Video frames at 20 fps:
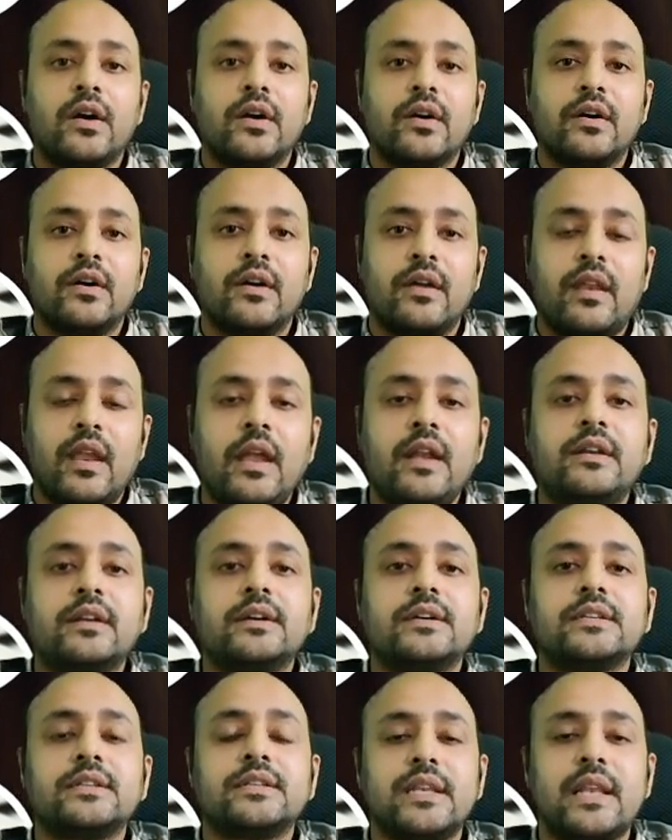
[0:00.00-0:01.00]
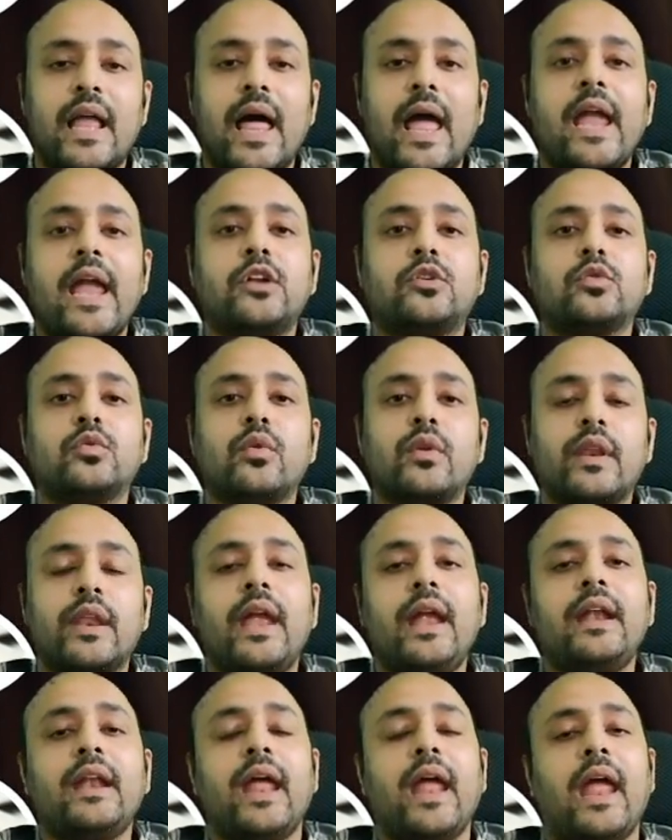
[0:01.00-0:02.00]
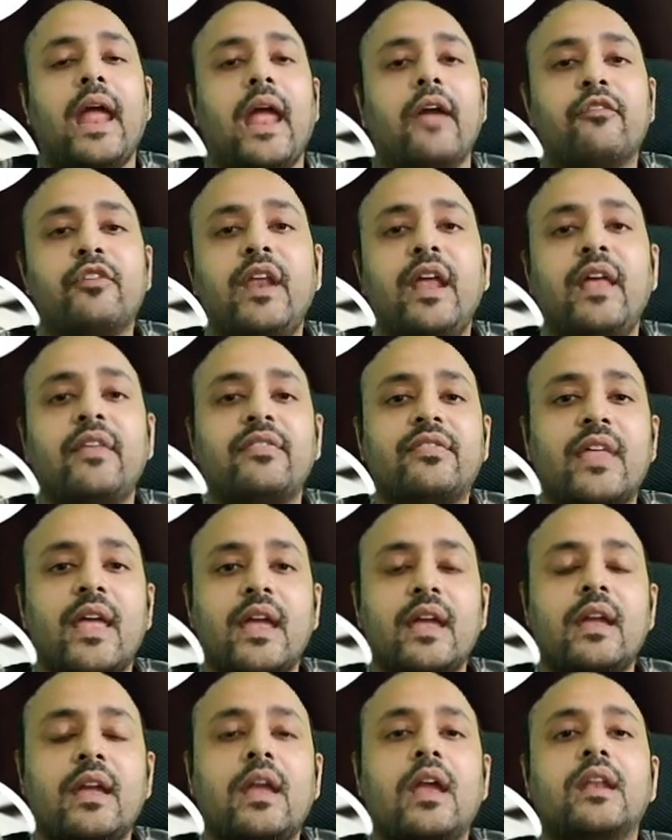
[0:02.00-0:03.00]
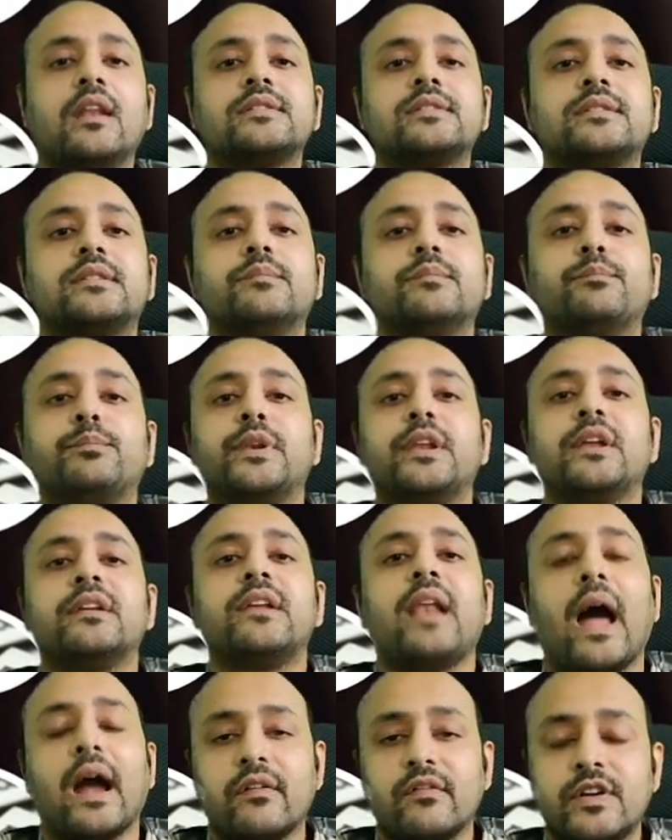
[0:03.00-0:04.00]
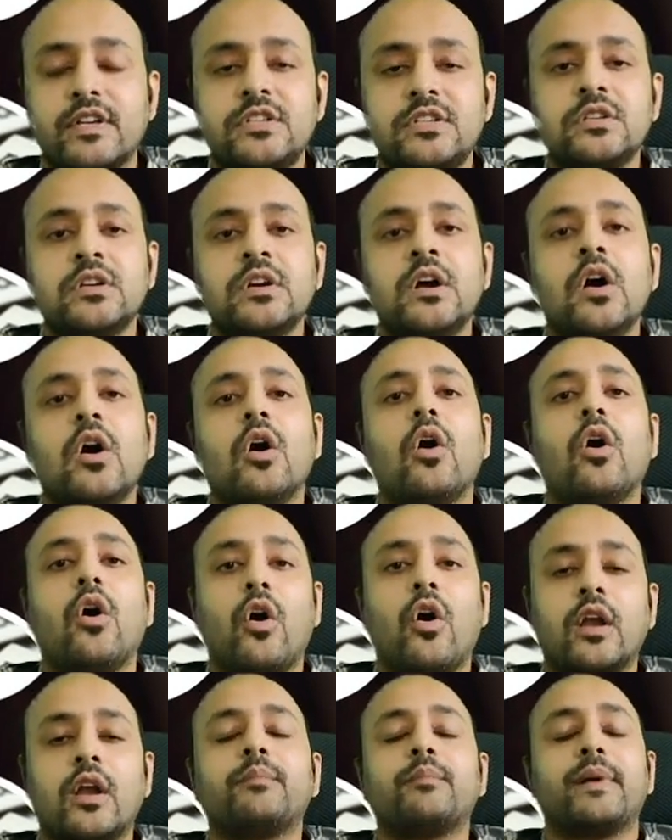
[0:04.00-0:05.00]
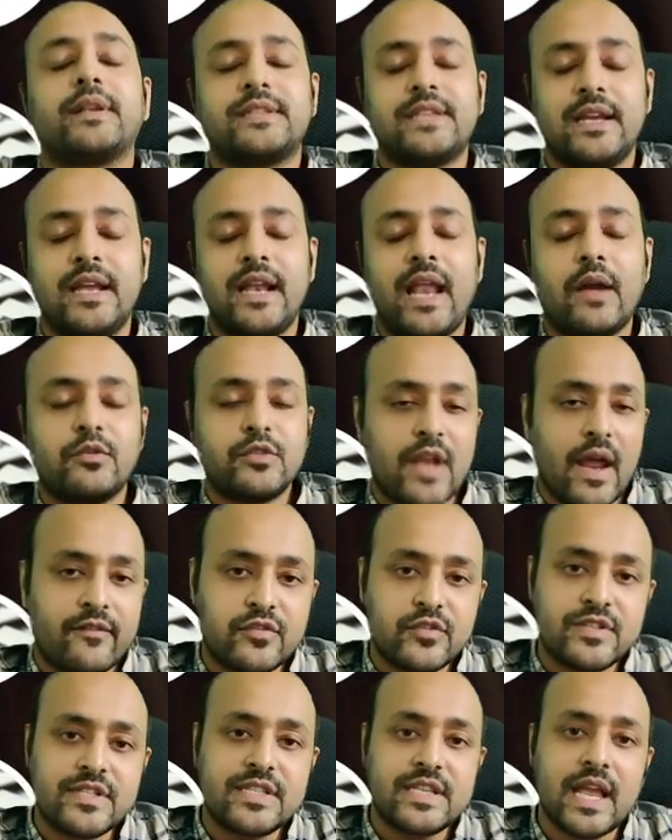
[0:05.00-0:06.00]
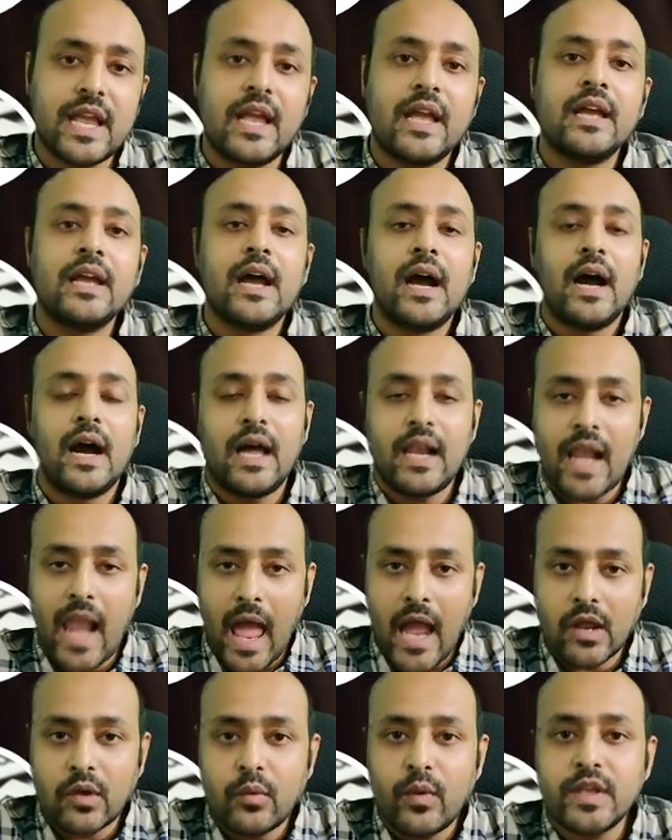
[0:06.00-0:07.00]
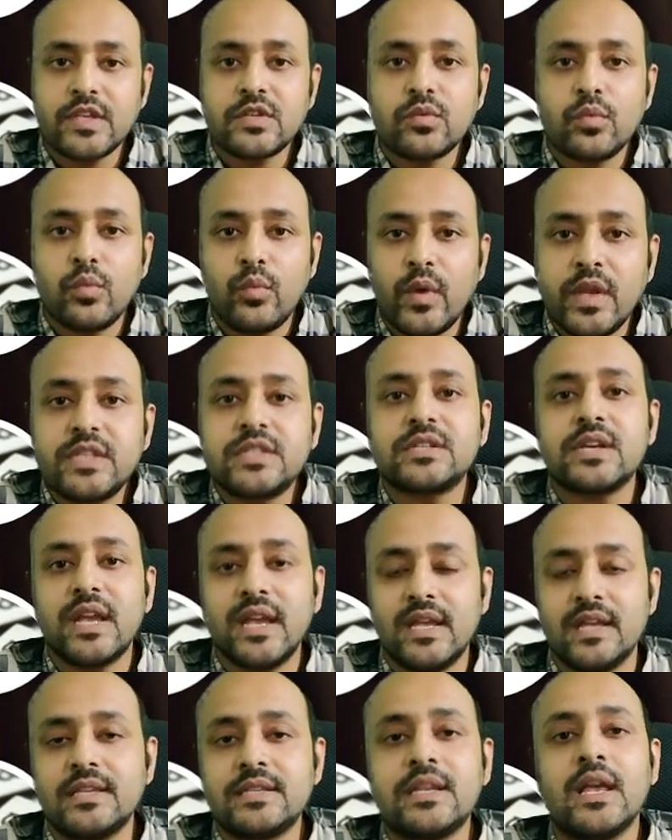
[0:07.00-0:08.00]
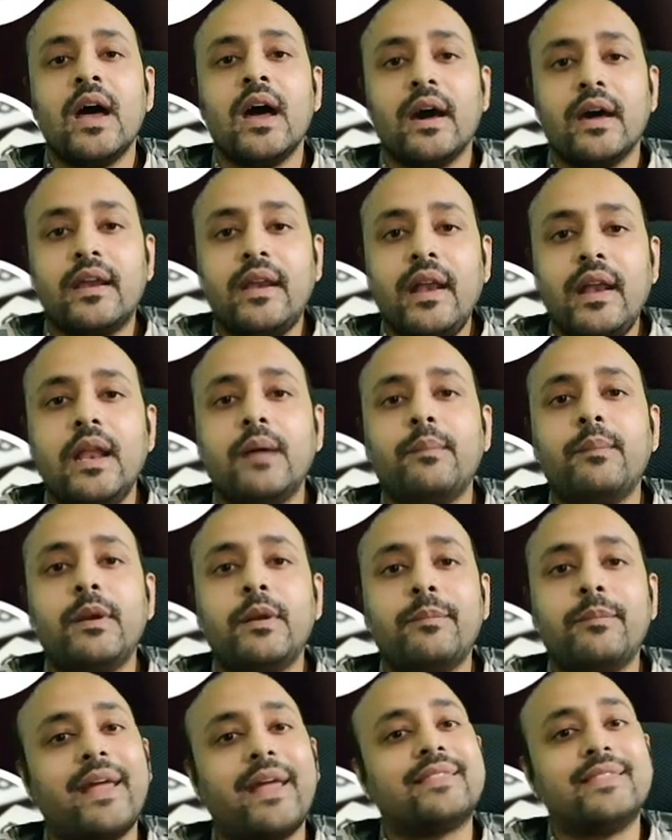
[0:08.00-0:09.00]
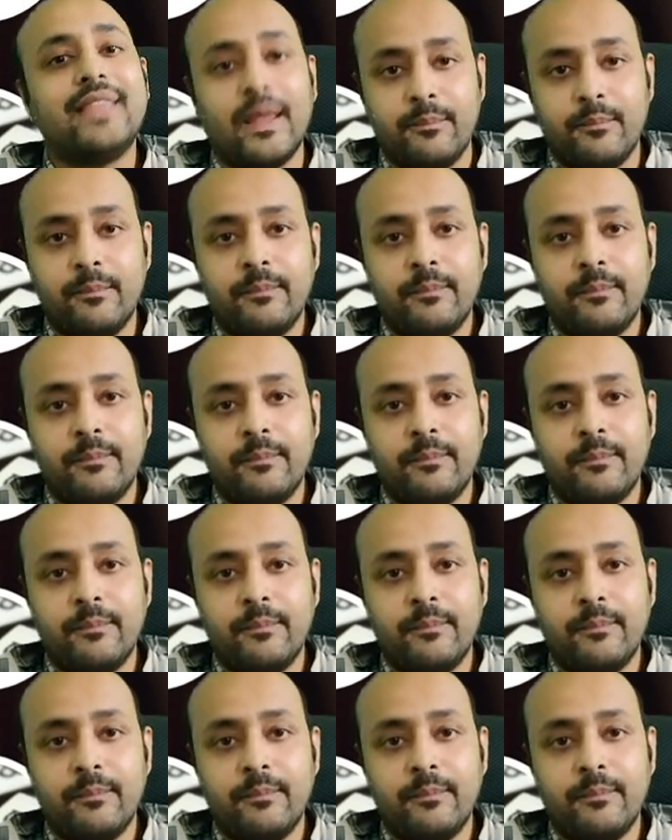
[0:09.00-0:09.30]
Readers like to read everything in a simpler language, or basically I would have to say a language which is readable by them.